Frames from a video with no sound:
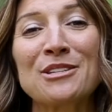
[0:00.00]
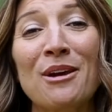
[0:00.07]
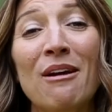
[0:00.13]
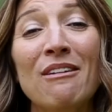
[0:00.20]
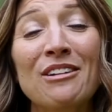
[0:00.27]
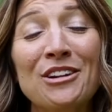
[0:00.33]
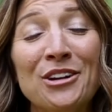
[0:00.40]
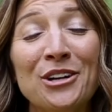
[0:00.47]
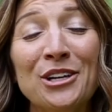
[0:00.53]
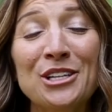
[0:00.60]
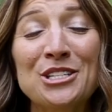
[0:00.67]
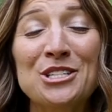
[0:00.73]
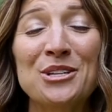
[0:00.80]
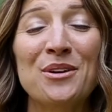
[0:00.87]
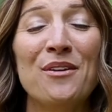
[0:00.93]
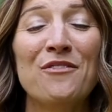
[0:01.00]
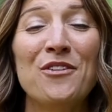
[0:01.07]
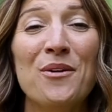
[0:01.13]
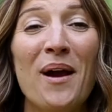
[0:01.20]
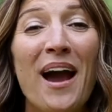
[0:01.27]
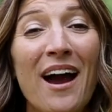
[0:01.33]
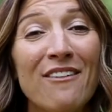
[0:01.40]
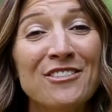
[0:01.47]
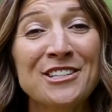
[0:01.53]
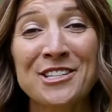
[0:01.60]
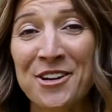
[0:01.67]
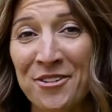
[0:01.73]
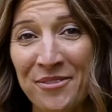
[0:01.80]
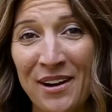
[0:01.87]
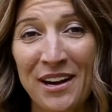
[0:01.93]
So I encourage you, if you haven't
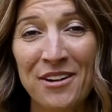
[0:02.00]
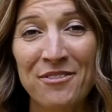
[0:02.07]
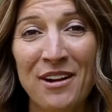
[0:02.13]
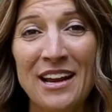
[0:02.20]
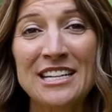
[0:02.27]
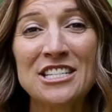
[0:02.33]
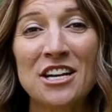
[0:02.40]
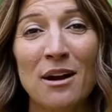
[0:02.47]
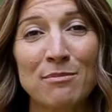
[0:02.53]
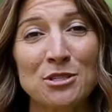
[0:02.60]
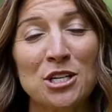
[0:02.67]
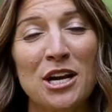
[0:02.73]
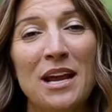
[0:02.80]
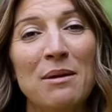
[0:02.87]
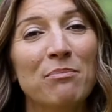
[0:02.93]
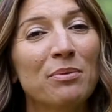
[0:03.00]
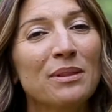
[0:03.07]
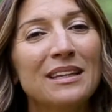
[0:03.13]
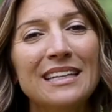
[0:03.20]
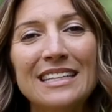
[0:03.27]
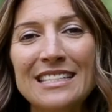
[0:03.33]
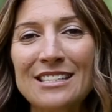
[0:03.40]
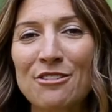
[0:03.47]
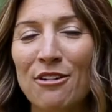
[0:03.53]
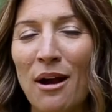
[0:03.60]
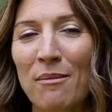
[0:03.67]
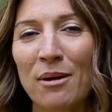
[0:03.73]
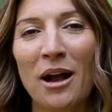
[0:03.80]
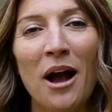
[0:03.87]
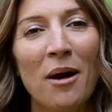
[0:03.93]
already read Chapter 8, please
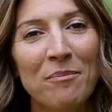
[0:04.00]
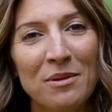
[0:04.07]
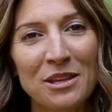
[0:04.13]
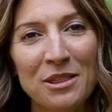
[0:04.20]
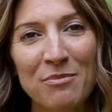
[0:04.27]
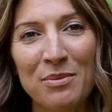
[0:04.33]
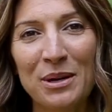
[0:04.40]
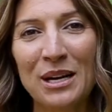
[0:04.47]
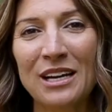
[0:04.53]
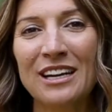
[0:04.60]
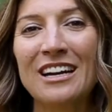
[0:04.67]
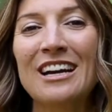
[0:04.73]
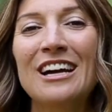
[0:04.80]
grab a copy of the book,